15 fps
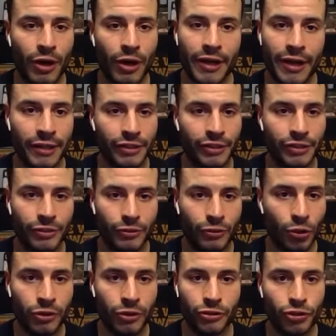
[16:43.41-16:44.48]
I guess
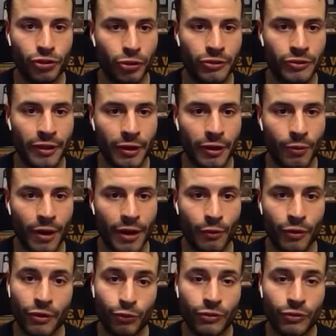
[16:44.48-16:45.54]
no concerns there, right?
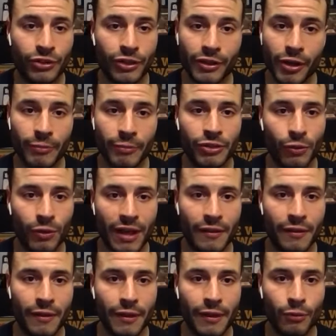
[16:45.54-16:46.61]
Because we see the upset with
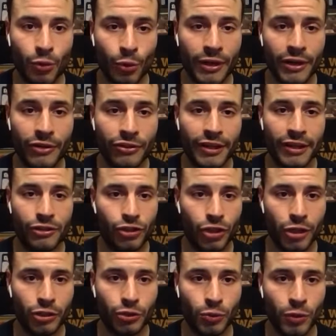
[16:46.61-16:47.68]
Andy Ruiz against
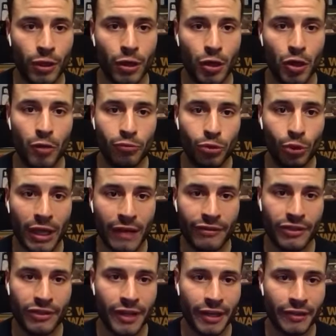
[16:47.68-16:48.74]
Joshua. Pulev's
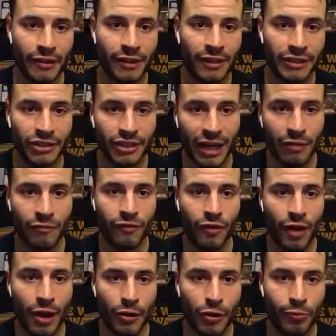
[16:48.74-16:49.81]
a technically sound
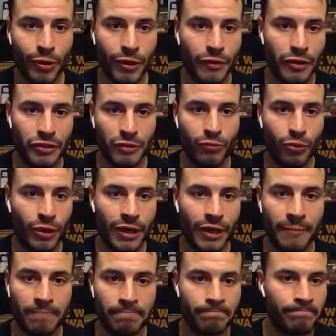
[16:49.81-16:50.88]
fighter, but doesn't
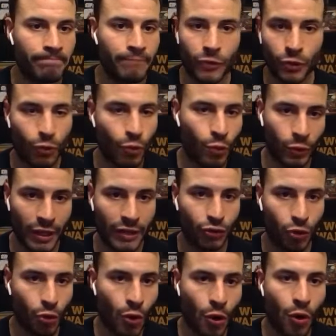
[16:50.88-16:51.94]
bring
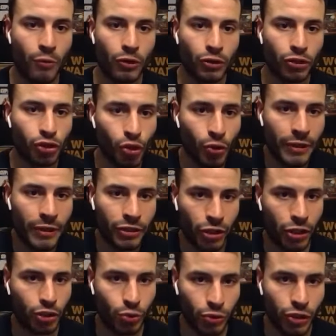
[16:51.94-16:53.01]
so we're assuming
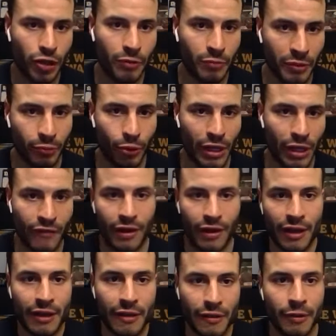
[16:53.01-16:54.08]
Joshua is going to beat Pulev.
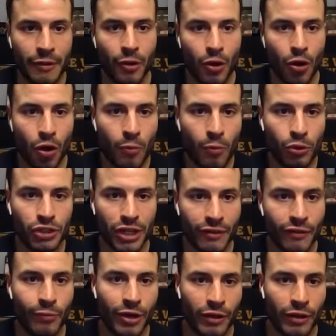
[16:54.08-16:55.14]
Like, I think almost
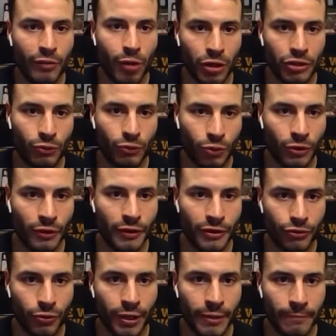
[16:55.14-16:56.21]
everybody in the boxing world
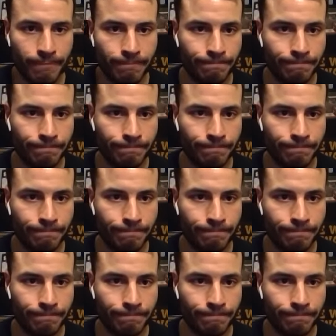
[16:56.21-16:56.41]
is, right?